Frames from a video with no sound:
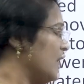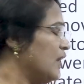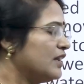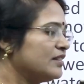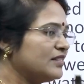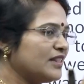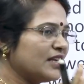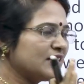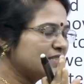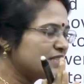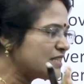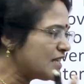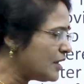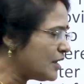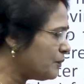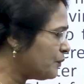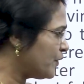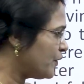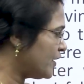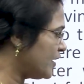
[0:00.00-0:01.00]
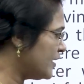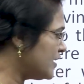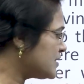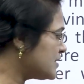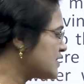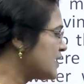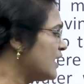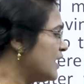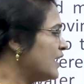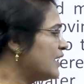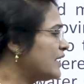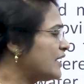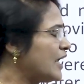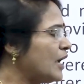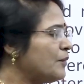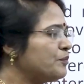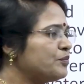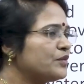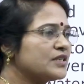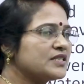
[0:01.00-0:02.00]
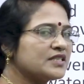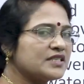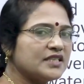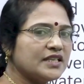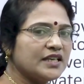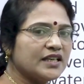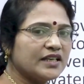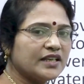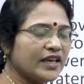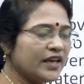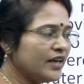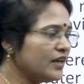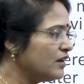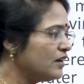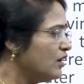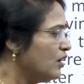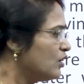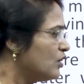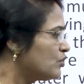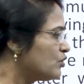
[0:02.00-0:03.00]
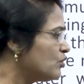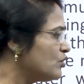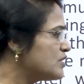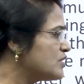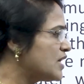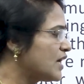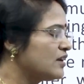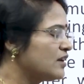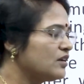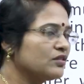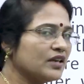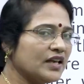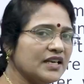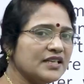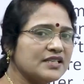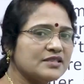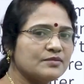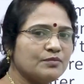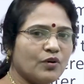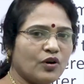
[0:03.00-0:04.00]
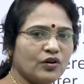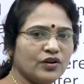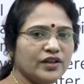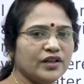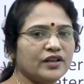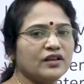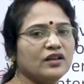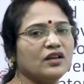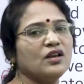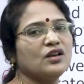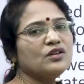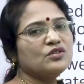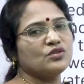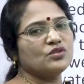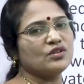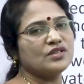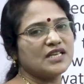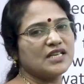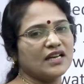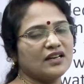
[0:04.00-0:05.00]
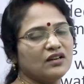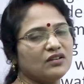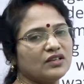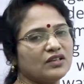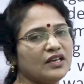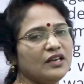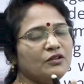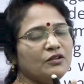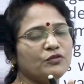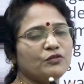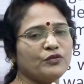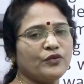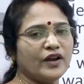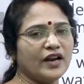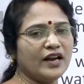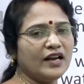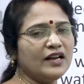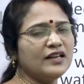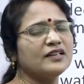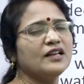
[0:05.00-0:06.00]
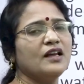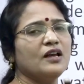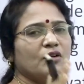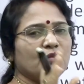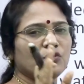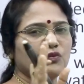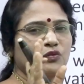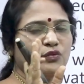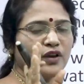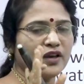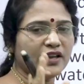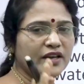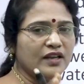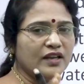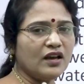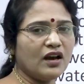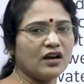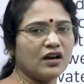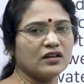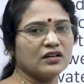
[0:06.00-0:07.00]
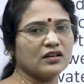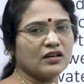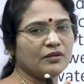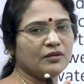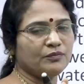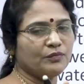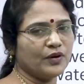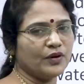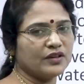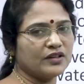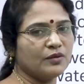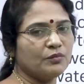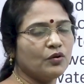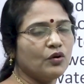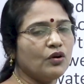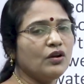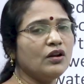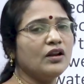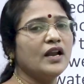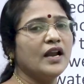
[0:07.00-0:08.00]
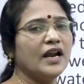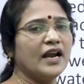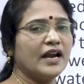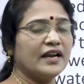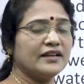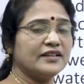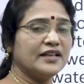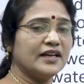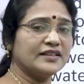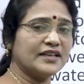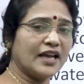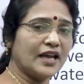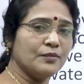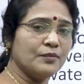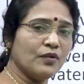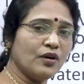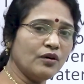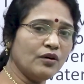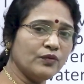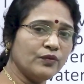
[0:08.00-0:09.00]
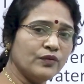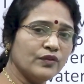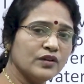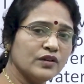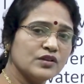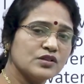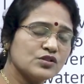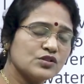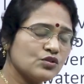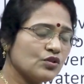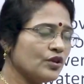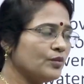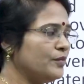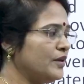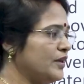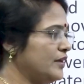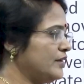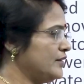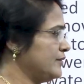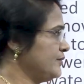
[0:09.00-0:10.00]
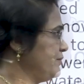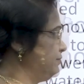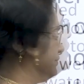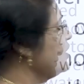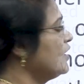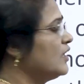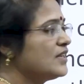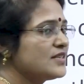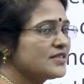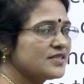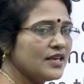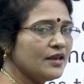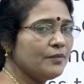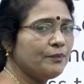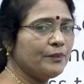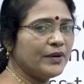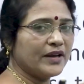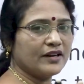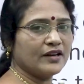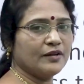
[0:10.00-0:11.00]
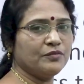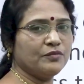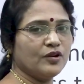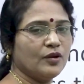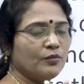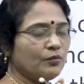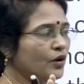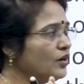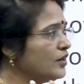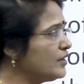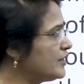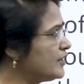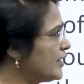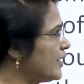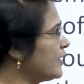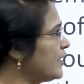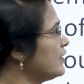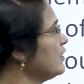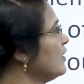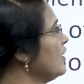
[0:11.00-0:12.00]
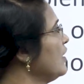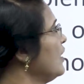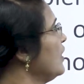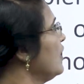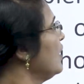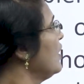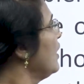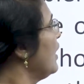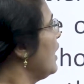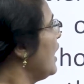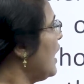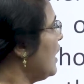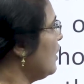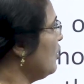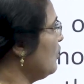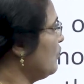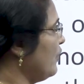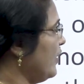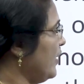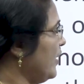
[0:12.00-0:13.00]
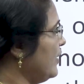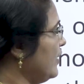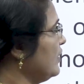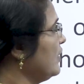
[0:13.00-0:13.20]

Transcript: the sea fish kept sticking to Janaki's body. So Janaki felt very uncomfortable at the time of swimming. See paragraph number 10. However,